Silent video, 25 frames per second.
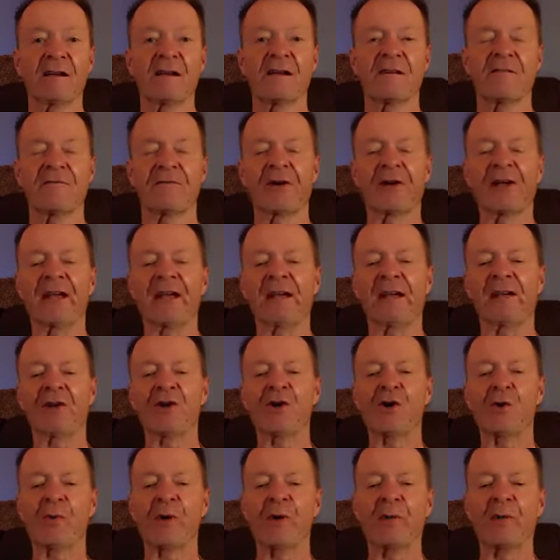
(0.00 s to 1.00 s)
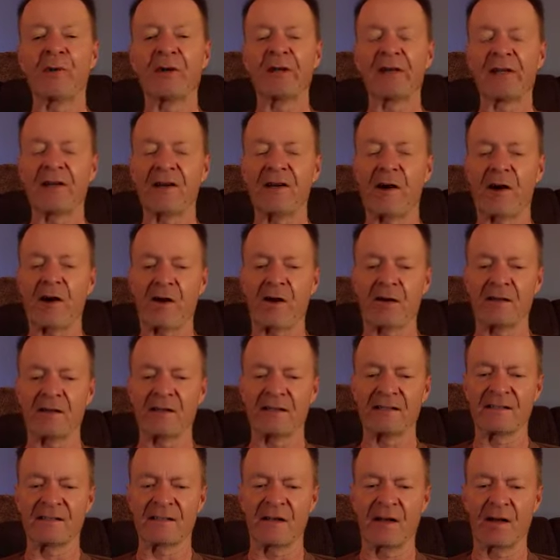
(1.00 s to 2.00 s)
forgetting who we really are.
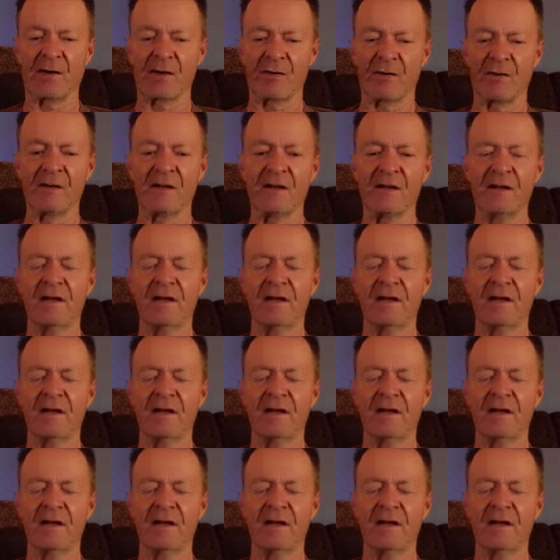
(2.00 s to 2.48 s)
And so